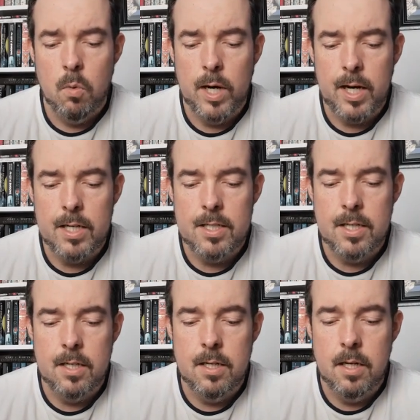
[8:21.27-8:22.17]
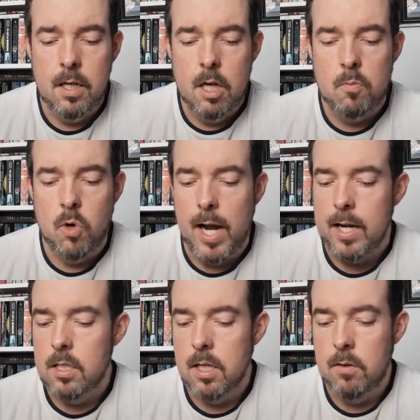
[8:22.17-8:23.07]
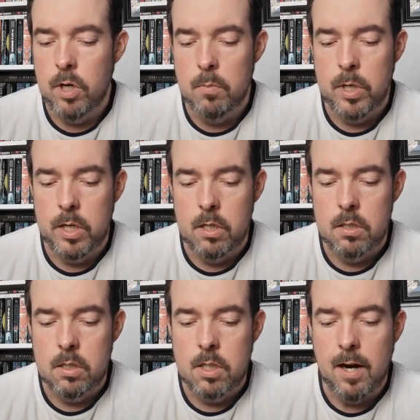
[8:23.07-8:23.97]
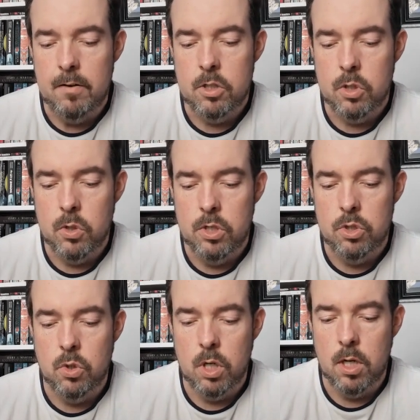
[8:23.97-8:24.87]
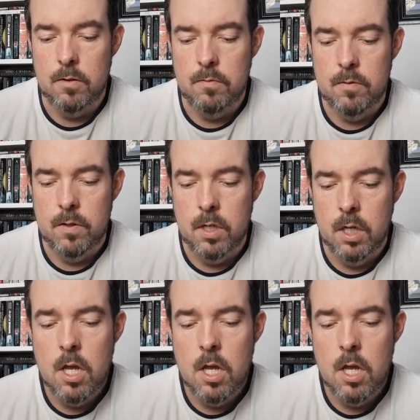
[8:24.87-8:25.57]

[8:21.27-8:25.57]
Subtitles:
When Catid miraculously reappears, Kara's joy is short-lived.